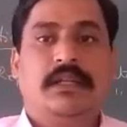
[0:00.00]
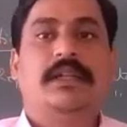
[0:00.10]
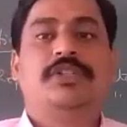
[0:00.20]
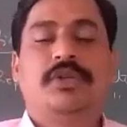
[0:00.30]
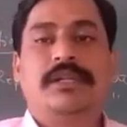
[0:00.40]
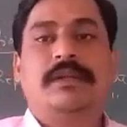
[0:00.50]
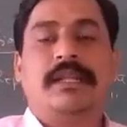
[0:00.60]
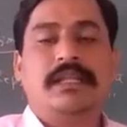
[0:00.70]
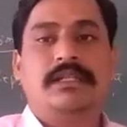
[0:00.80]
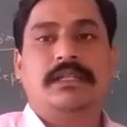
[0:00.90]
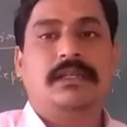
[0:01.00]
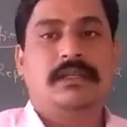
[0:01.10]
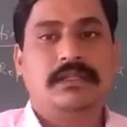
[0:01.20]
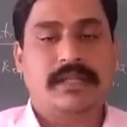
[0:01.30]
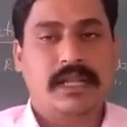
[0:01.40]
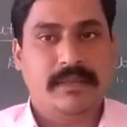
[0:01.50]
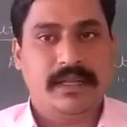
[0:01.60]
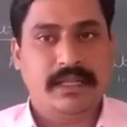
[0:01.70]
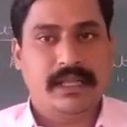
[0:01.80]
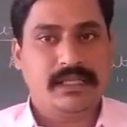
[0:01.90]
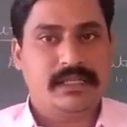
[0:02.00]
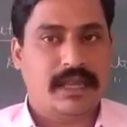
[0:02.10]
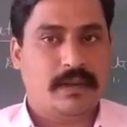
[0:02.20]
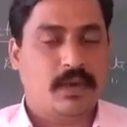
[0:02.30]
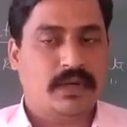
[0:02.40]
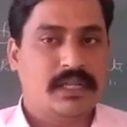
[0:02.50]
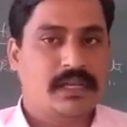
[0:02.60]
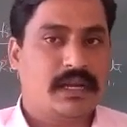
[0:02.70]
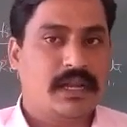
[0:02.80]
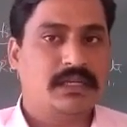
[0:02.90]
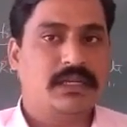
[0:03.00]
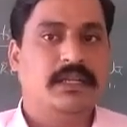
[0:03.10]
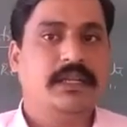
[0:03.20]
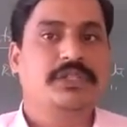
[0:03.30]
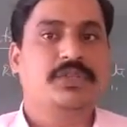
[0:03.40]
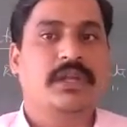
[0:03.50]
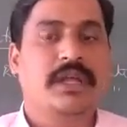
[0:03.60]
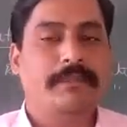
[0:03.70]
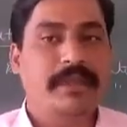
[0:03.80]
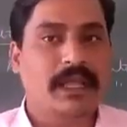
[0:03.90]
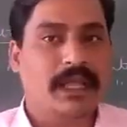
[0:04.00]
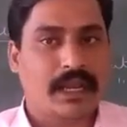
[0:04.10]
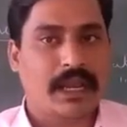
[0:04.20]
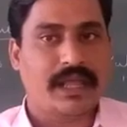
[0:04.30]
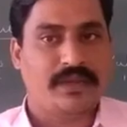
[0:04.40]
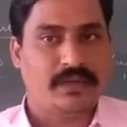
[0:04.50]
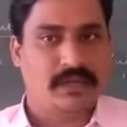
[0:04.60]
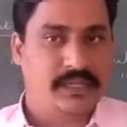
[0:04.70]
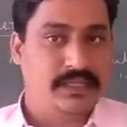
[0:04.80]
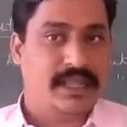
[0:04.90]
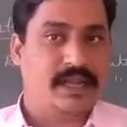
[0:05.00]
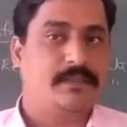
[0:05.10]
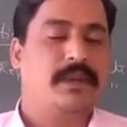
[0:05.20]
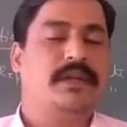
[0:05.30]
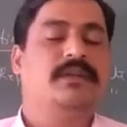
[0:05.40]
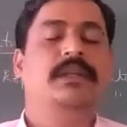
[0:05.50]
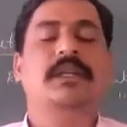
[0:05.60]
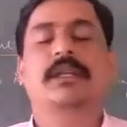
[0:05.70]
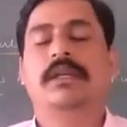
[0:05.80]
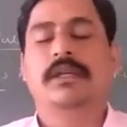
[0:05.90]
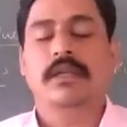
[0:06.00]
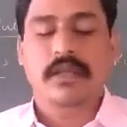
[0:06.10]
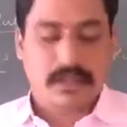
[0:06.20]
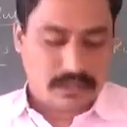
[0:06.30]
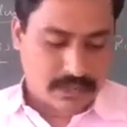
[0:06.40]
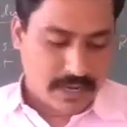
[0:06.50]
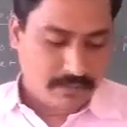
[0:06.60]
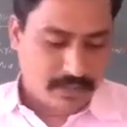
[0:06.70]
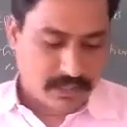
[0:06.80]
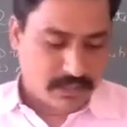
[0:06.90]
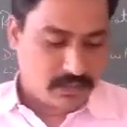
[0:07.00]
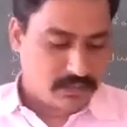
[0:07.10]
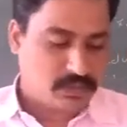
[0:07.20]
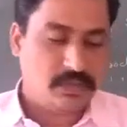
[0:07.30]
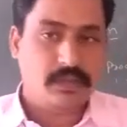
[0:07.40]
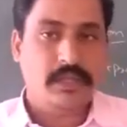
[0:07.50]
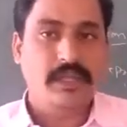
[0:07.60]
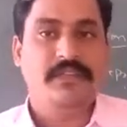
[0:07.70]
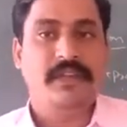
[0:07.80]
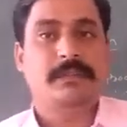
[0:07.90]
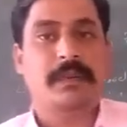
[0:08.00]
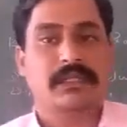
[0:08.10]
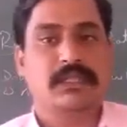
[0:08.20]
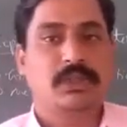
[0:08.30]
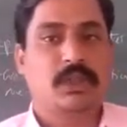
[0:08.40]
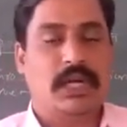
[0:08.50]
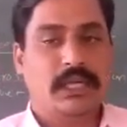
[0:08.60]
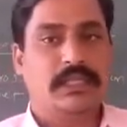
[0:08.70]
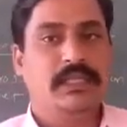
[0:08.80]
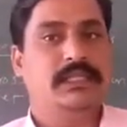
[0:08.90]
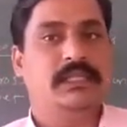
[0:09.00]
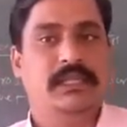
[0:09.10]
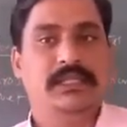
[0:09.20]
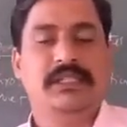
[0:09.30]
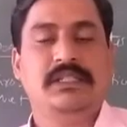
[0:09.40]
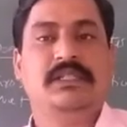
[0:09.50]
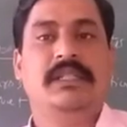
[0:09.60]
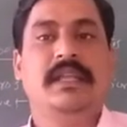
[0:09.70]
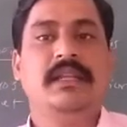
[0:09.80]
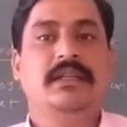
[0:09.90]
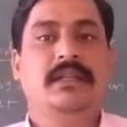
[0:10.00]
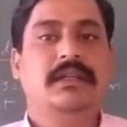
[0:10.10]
it should reach childbearing age, and mortality rate, it should be alive in that particular time period. So if it passes through all these conditions, then